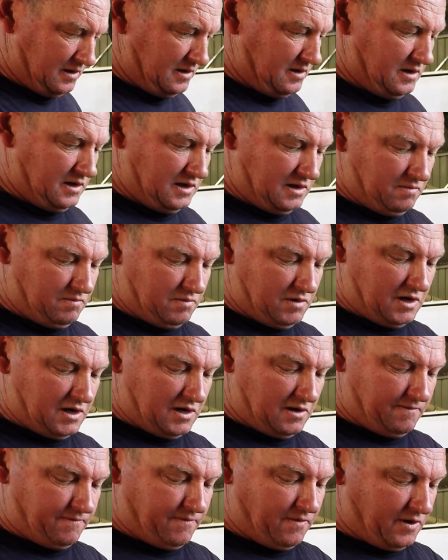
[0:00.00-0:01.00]
Bring them
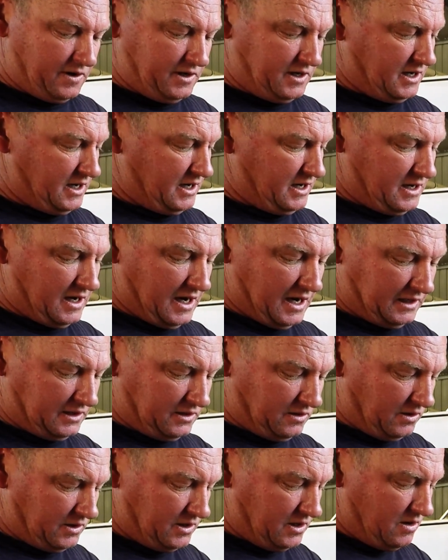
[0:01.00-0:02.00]
round, find your index
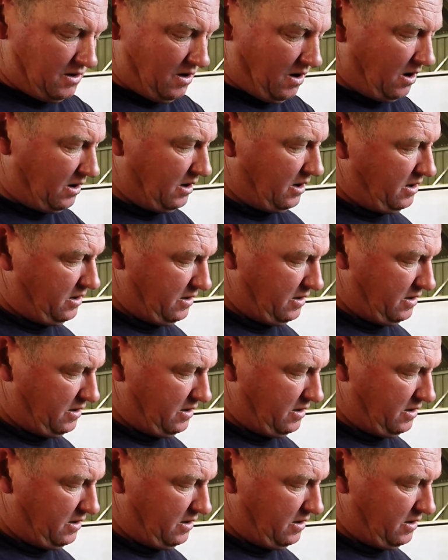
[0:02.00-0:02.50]
on your nock